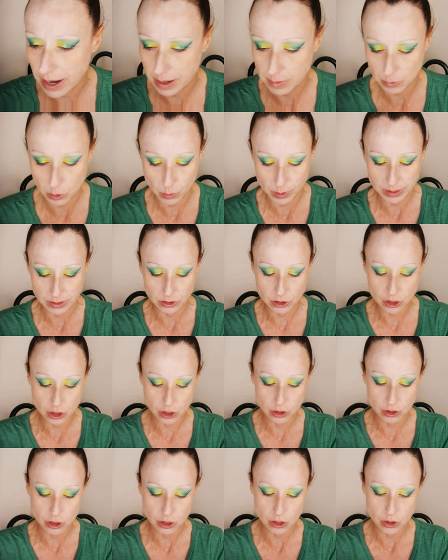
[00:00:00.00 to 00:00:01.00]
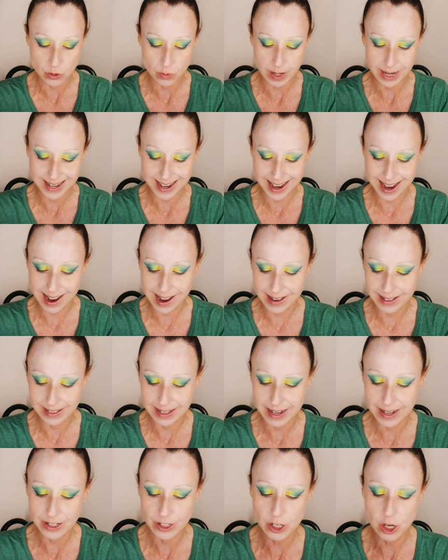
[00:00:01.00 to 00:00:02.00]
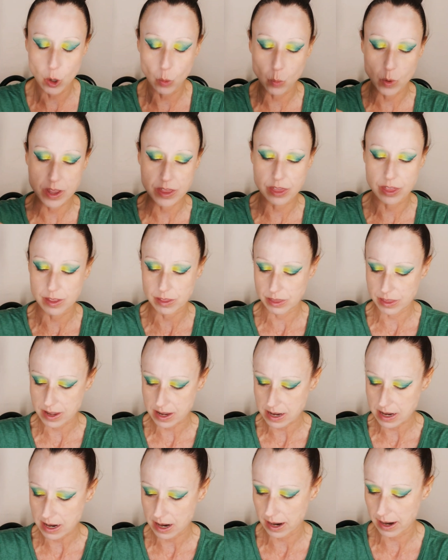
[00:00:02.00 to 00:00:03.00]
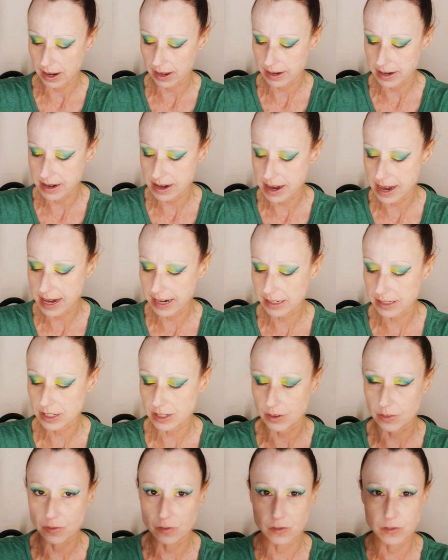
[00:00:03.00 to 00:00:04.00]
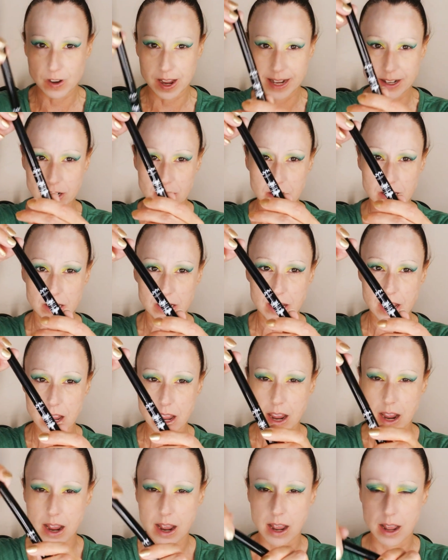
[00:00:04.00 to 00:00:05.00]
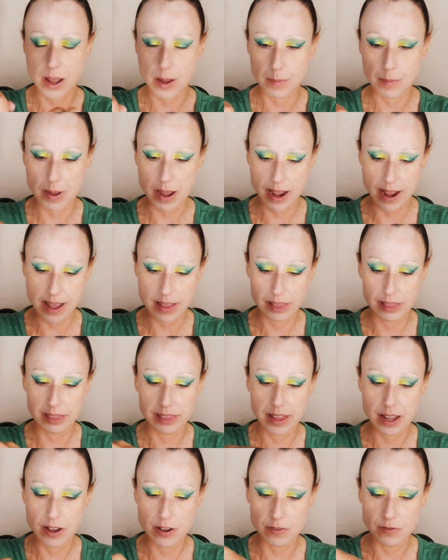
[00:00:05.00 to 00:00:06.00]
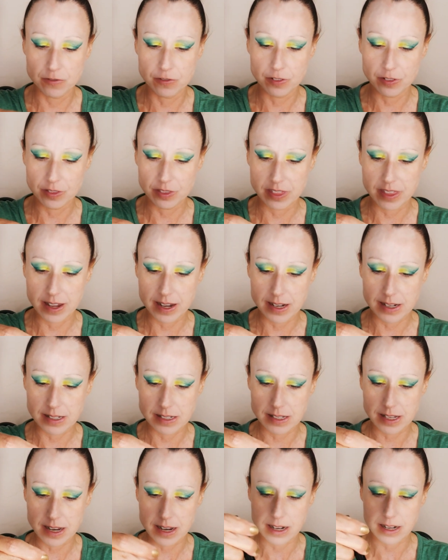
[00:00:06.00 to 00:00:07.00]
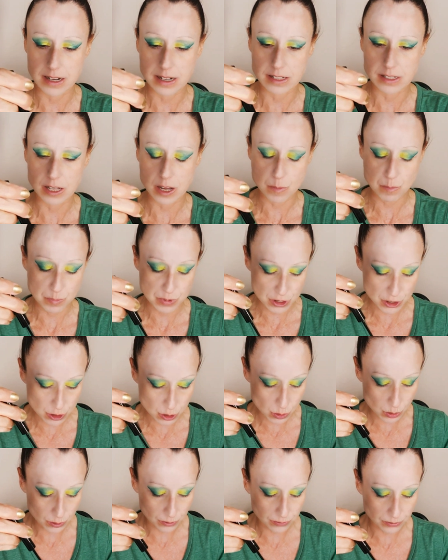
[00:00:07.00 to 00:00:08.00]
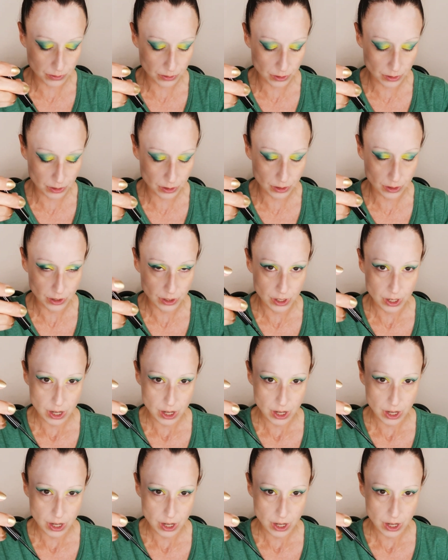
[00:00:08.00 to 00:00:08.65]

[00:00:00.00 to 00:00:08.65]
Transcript: I'm going to do an eyeliner with the NYX Vinyl. I love this. It is a beautiful